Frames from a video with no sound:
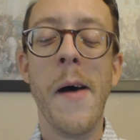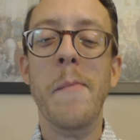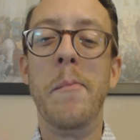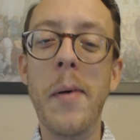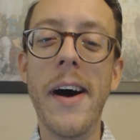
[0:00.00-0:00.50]

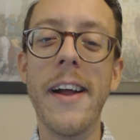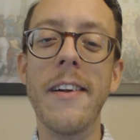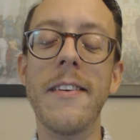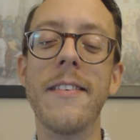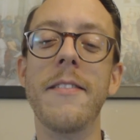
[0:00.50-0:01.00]

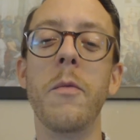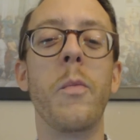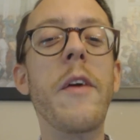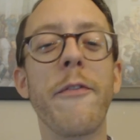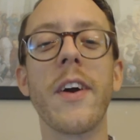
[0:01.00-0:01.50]
But
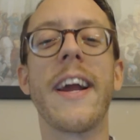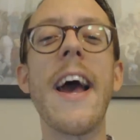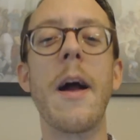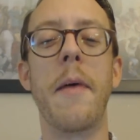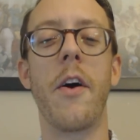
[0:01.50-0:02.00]
we
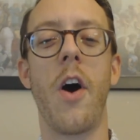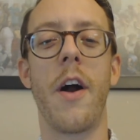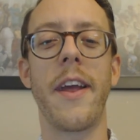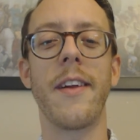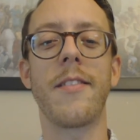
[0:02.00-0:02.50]
forget about
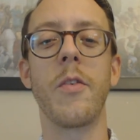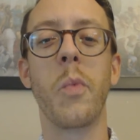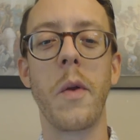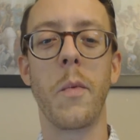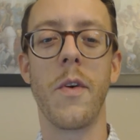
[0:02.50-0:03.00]
audience
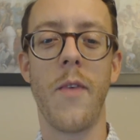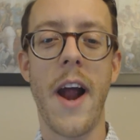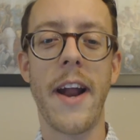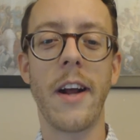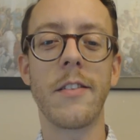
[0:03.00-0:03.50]
when we're
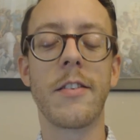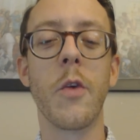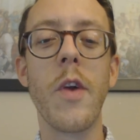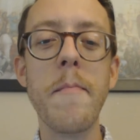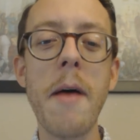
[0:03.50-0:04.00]
writing. So
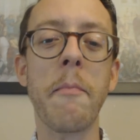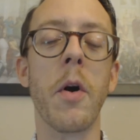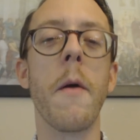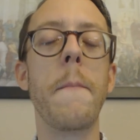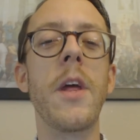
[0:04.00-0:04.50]

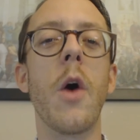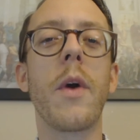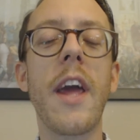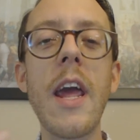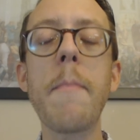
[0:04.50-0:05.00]
remember,
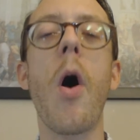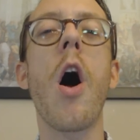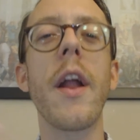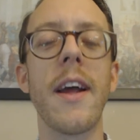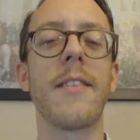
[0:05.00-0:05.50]
keep
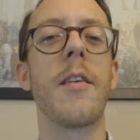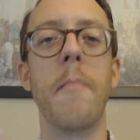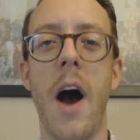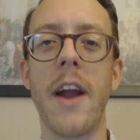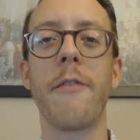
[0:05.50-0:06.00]
audience in
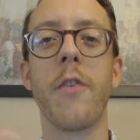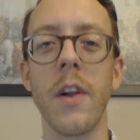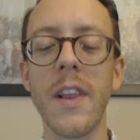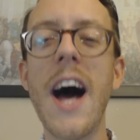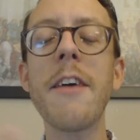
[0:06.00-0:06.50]
mind. For a
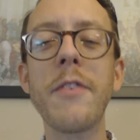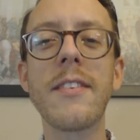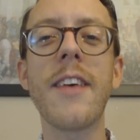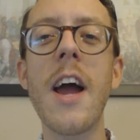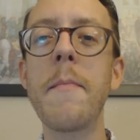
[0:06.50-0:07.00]
lot of
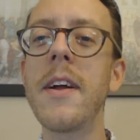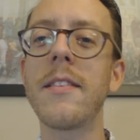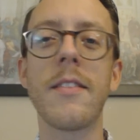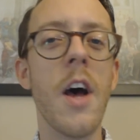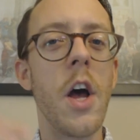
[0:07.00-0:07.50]

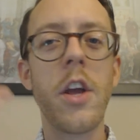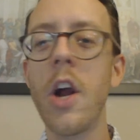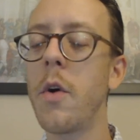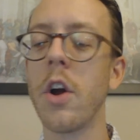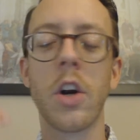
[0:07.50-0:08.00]
assignments,
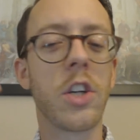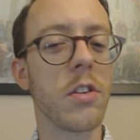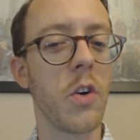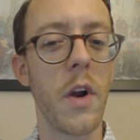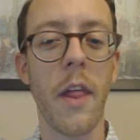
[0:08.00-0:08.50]
you're
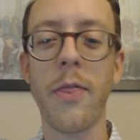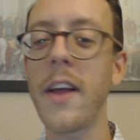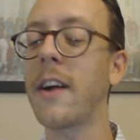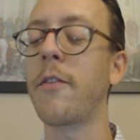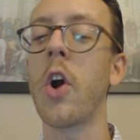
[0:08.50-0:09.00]
just going to
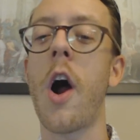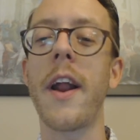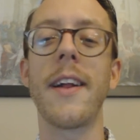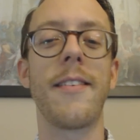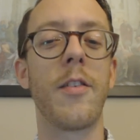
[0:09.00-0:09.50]
think of your
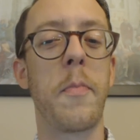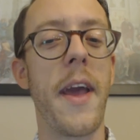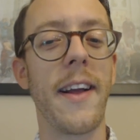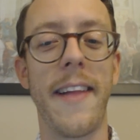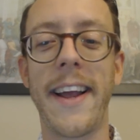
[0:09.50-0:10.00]
audience as
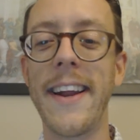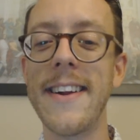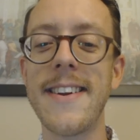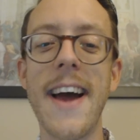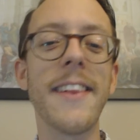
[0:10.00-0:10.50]
being like an
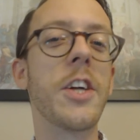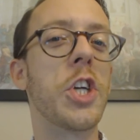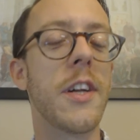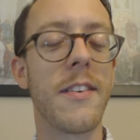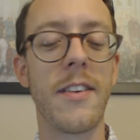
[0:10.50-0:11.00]

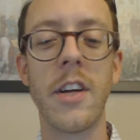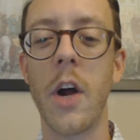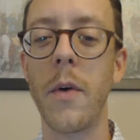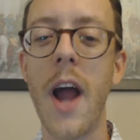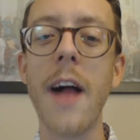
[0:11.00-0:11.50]
intelligent,
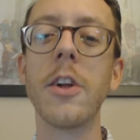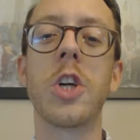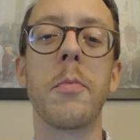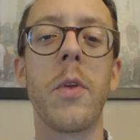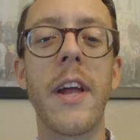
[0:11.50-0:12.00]

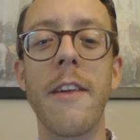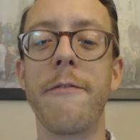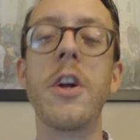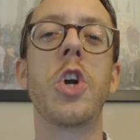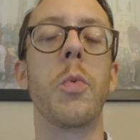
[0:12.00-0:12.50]
knowledgeable
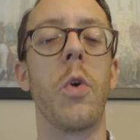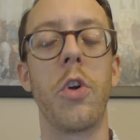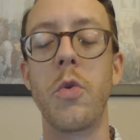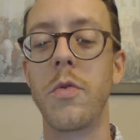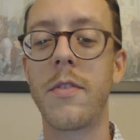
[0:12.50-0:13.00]
individual
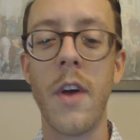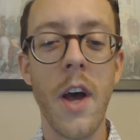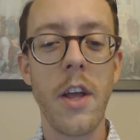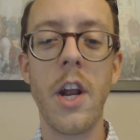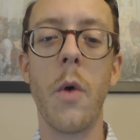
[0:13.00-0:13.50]
who's,
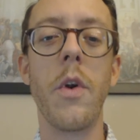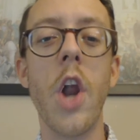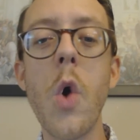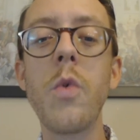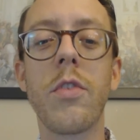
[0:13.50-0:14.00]

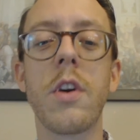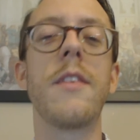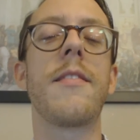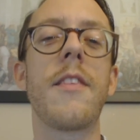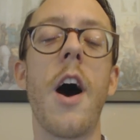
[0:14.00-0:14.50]
knows
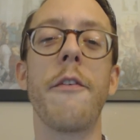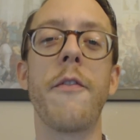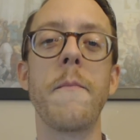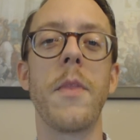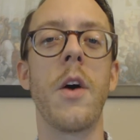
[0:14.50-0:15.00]
good stuff.